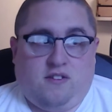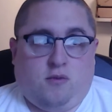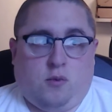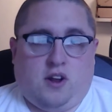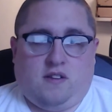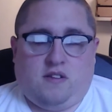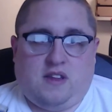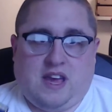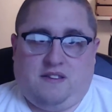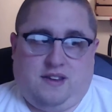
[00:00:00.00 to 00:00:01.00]
once.
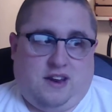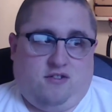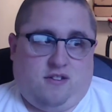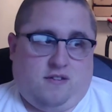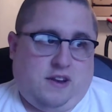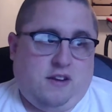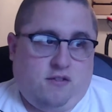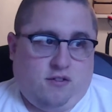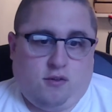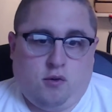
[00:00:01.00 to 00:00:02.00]
That has ninjas.
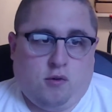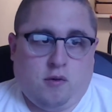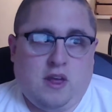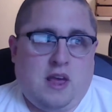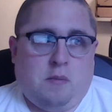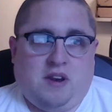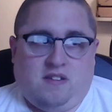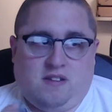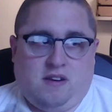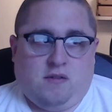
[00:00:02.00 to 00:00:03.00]
Ninjas are cool, but this
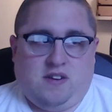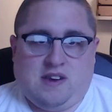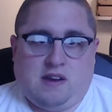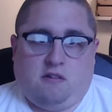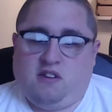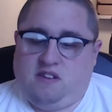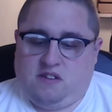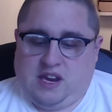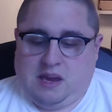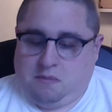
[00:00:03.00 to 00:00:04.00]
is the only time they're released in
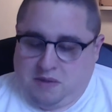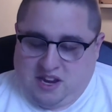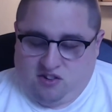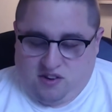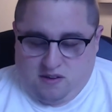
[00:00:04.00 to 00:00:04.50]
the game of Magic.